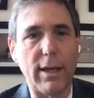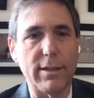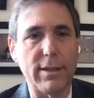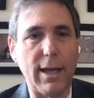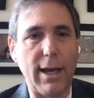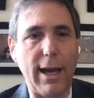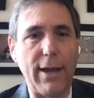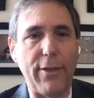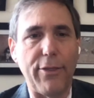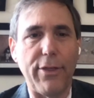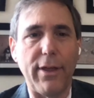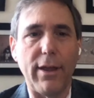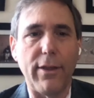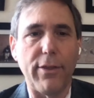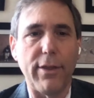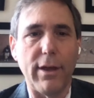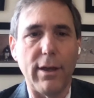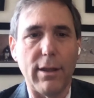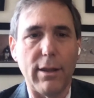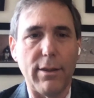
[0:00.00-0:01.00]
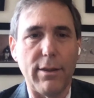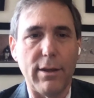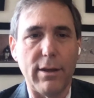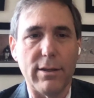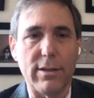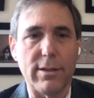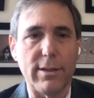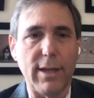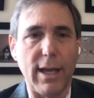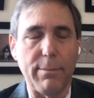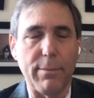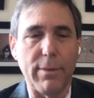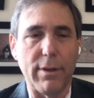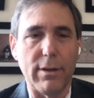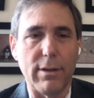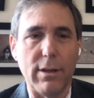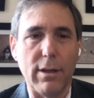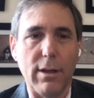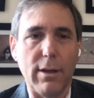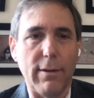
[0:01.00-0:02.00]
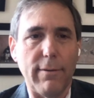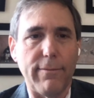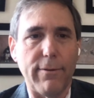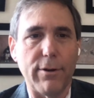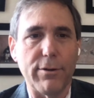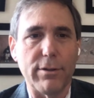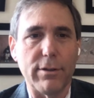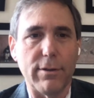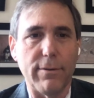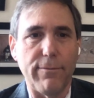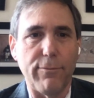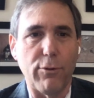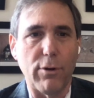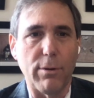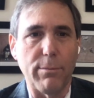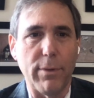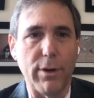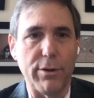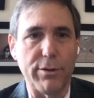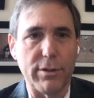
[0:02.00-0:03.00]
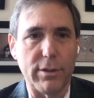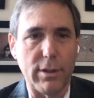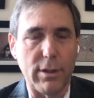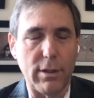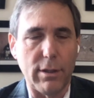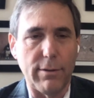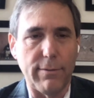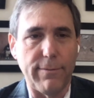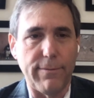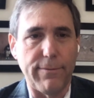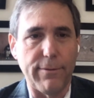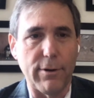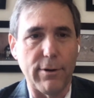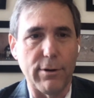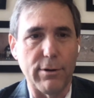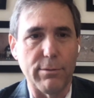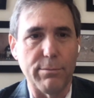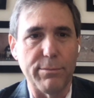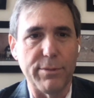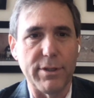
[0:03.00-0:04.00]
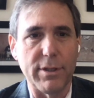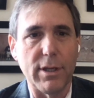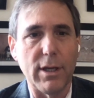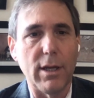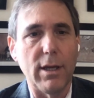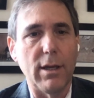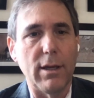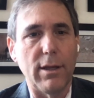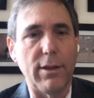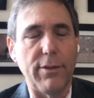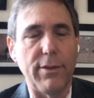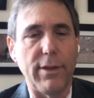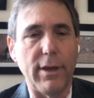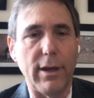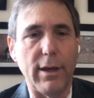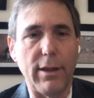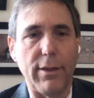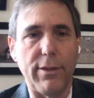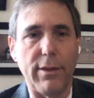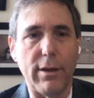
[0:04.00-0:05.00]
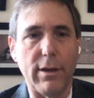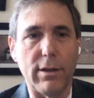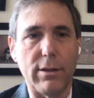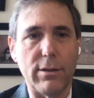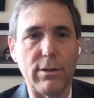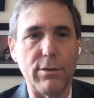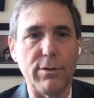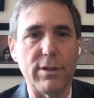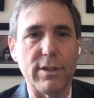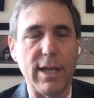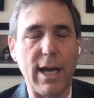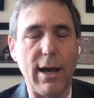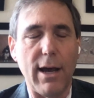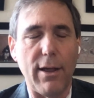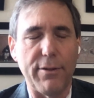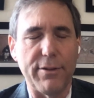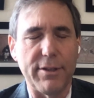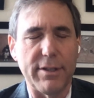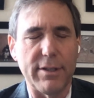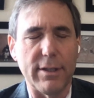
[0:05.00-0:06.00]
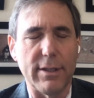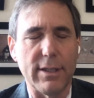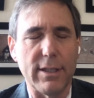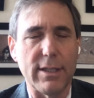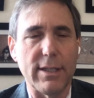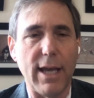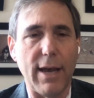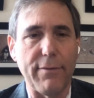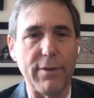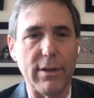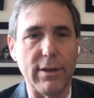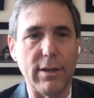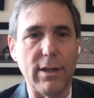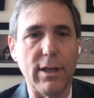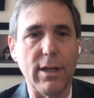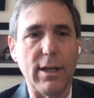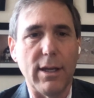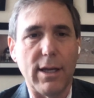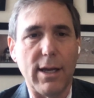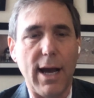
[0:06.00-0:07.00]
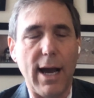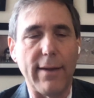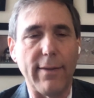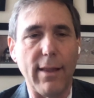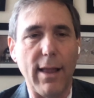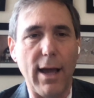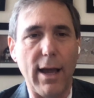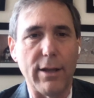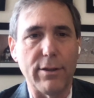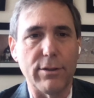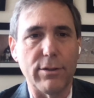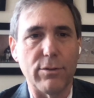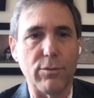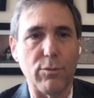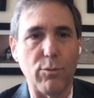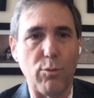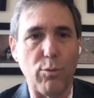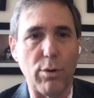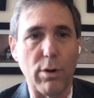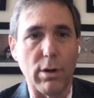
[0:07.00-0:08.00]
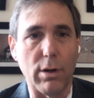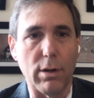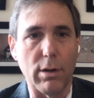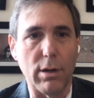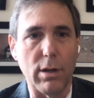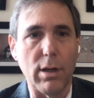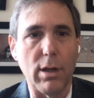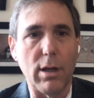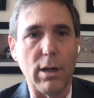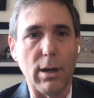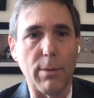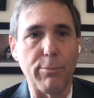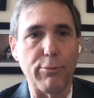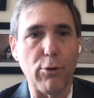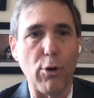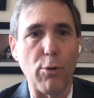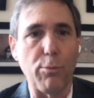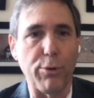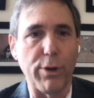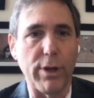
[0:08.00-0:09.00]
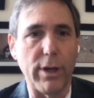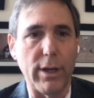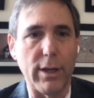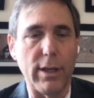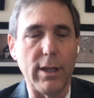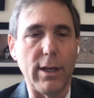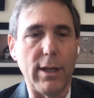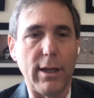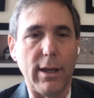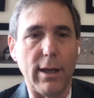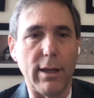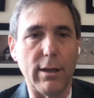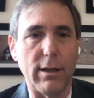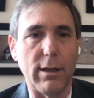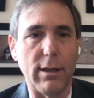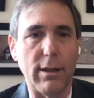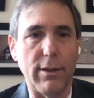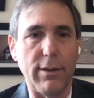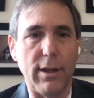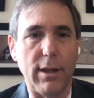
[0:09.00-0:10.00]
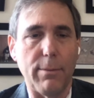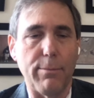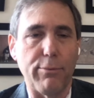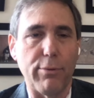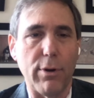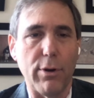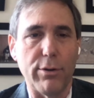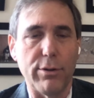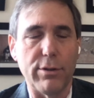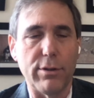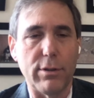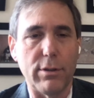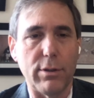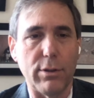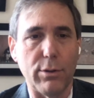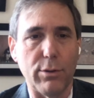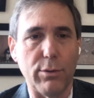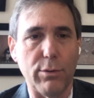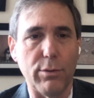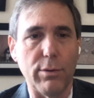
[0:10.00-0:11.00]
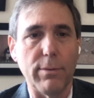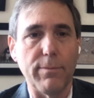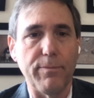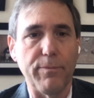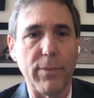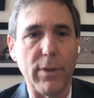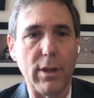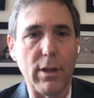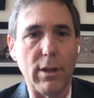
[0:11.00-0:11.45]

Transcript: Yes, I think that the statement, first and foremost, confirms that the 2007 guidelines were appropriate in the approach to